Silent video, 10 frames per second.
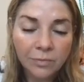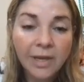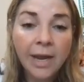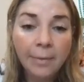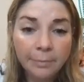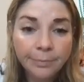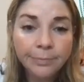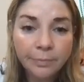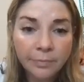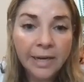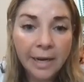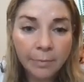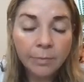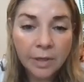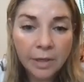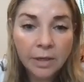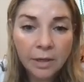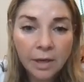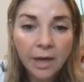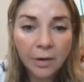Yeah. Yeah.
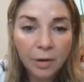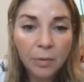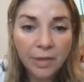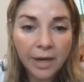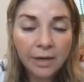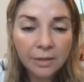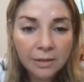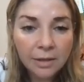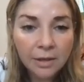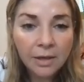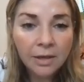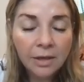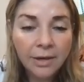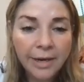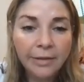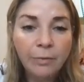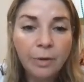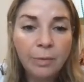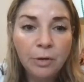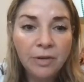I agree with that. Yeah. Okay. Then
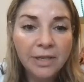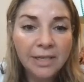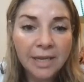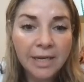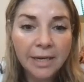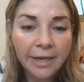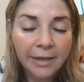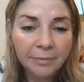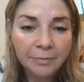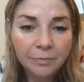we move into Sunday.